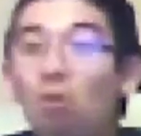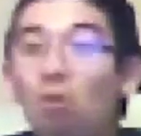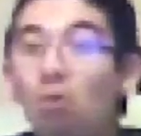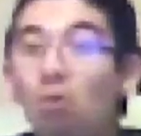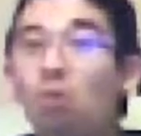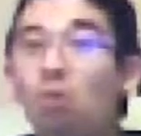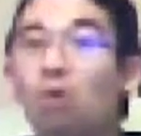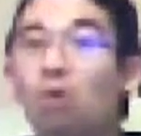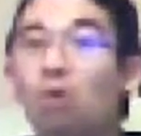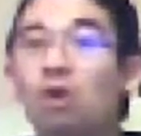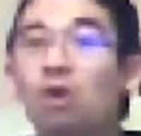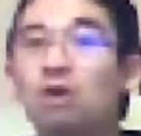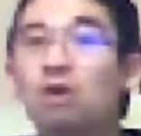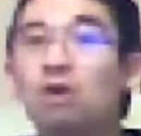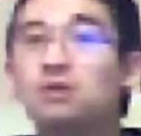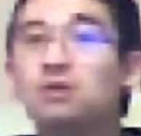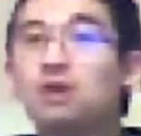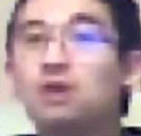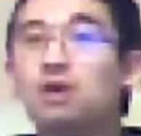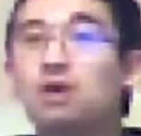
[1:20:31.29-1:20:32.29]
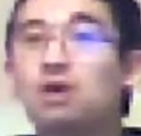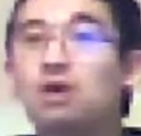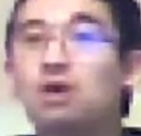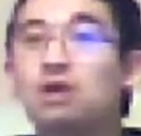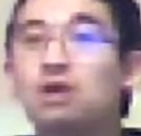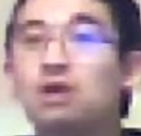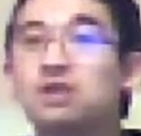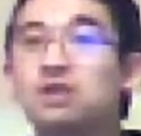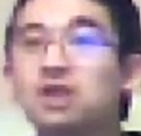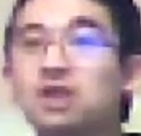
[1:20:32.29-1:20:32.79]
Ooh!
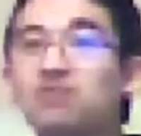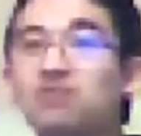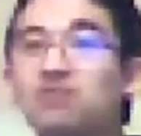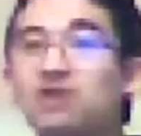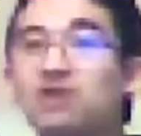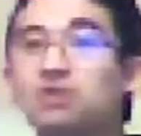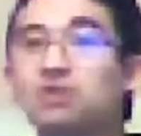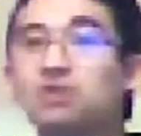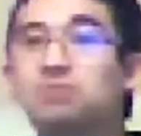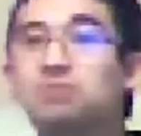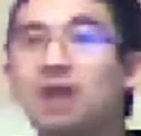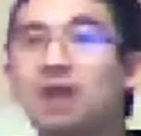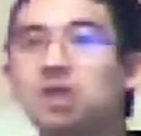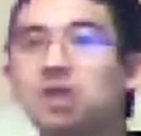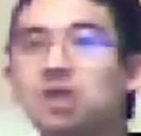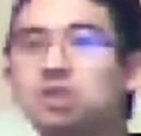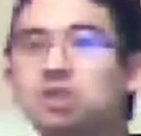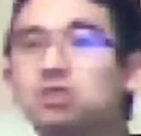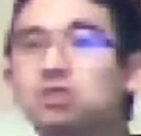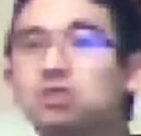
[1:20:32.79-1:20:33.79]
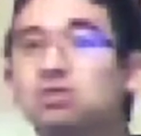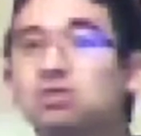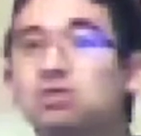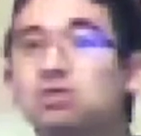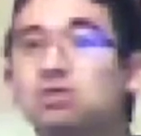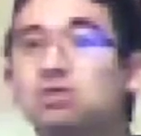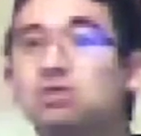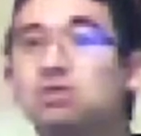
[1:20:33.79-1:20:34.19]
Is that a Final Smash?